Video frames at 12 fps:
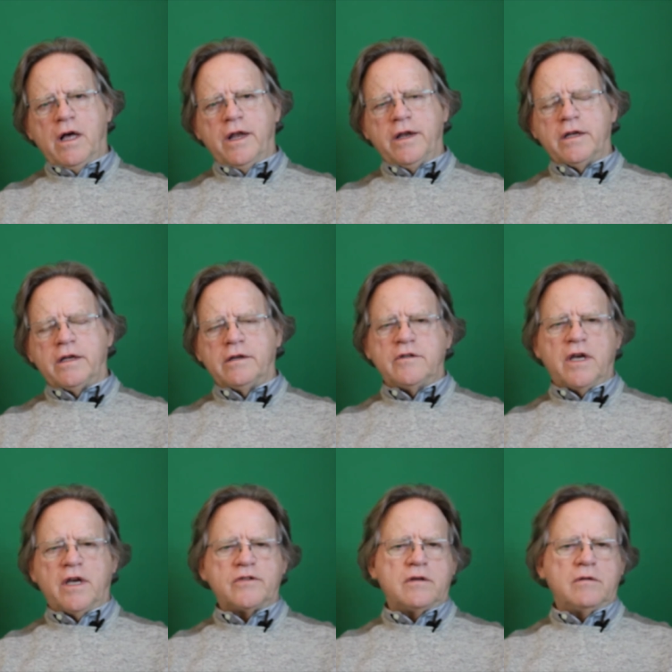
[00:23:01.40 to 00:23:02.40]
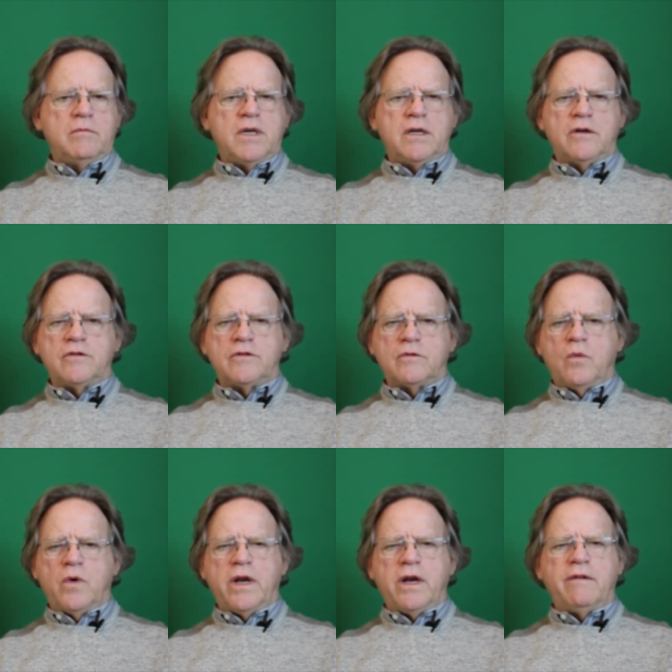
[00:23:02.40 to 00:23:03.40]
and adjust the mirrors and
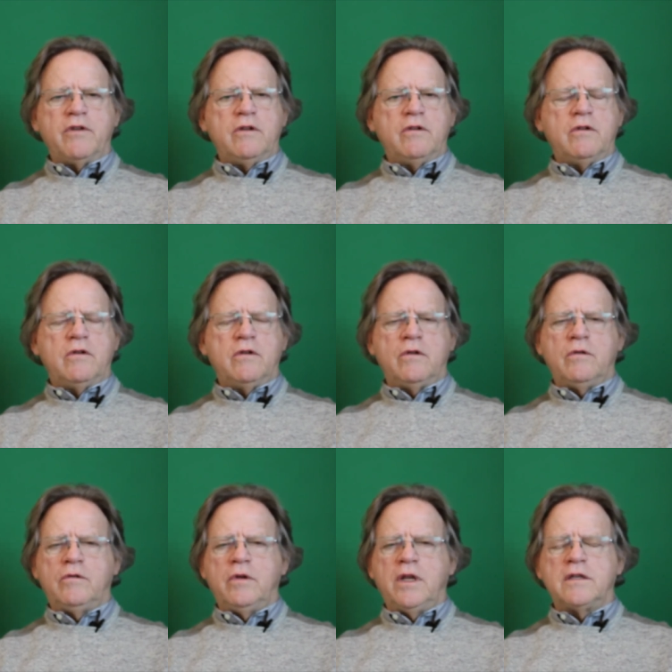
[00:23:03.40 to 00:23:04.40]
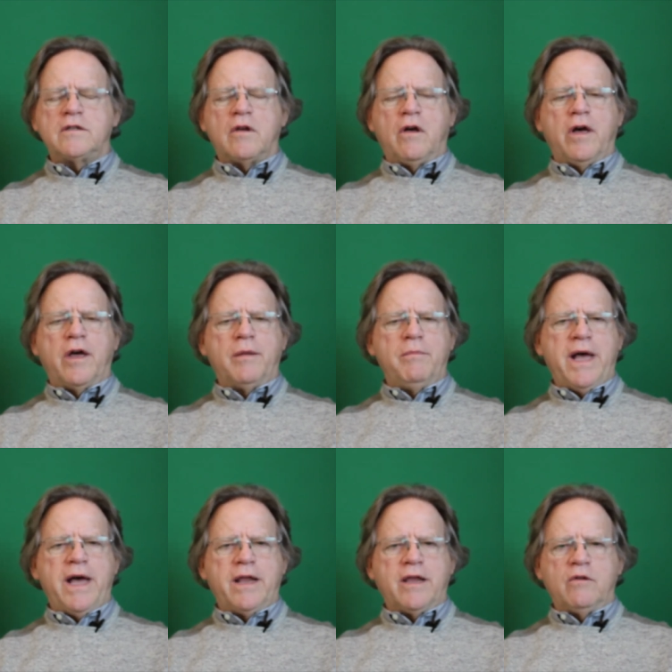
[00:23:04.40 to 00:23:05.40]
whatever you do, it's
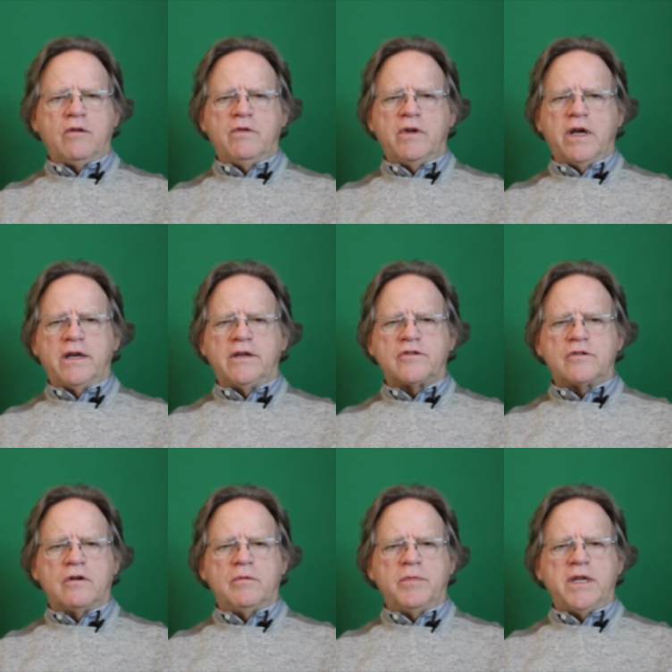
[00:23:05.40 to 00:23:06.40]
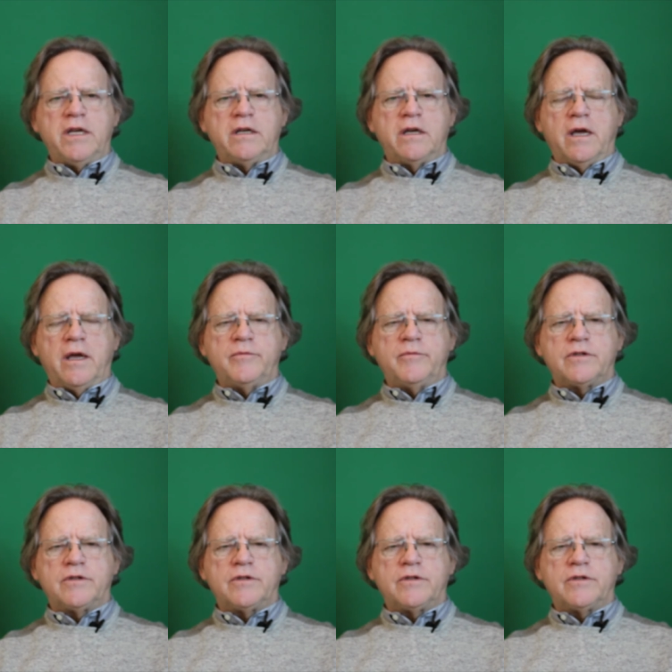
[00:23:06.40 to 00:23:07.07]
automatic. You've done it so many times.